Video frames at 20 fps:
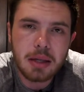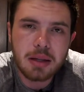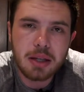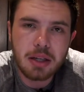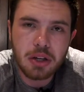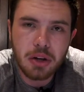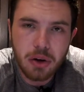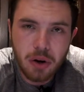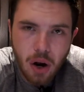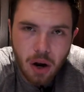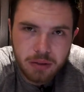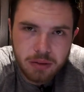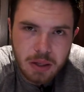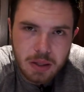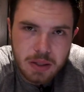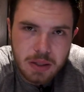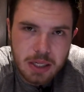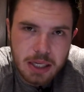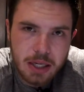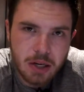then you're
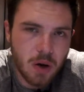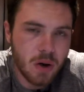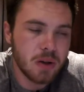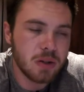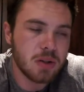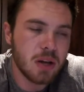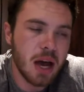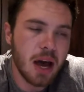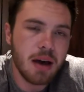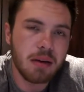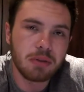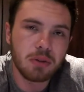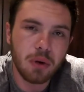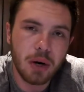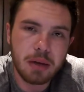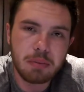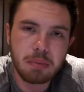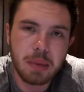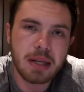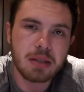obviously going to have
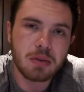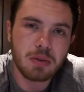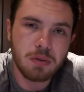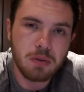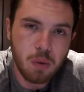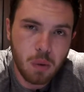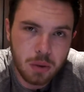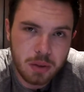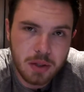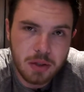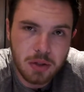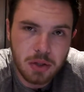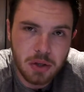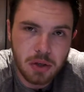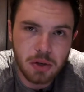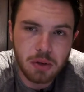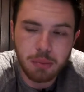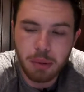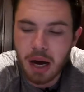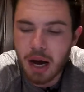great mental
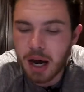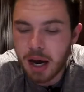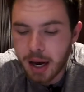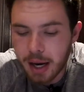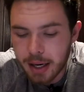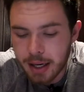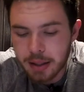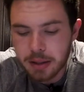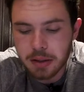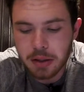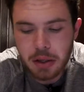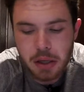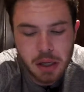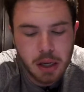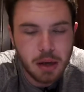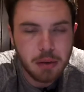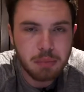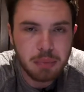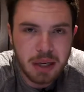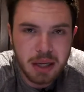fortitude behind
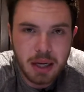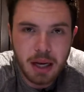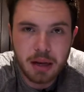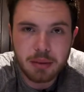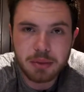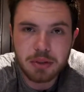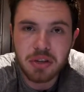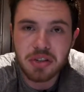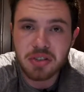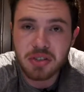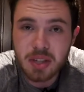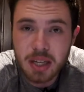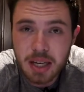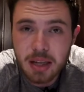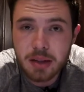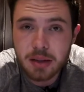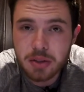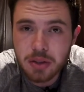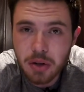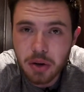being able to see
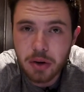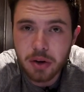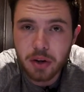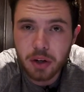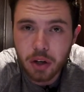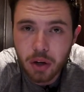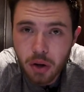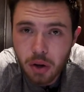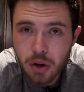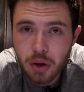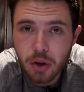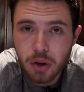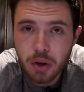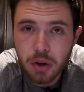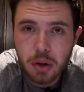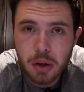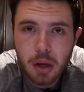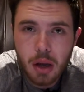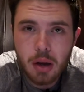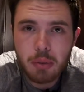the turn occur
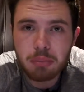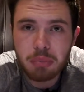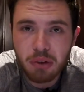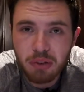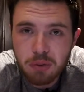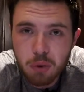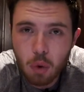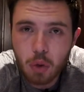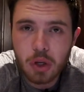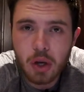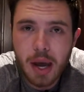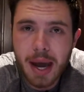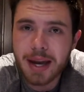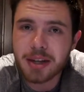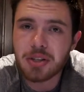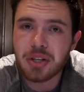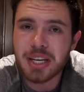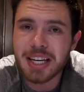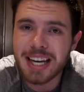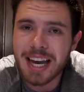before you
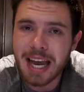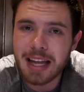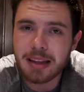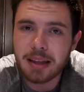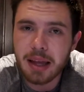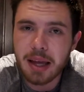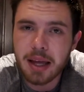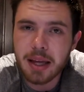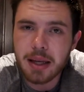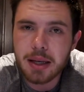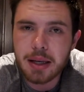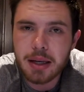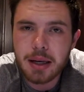actually get there.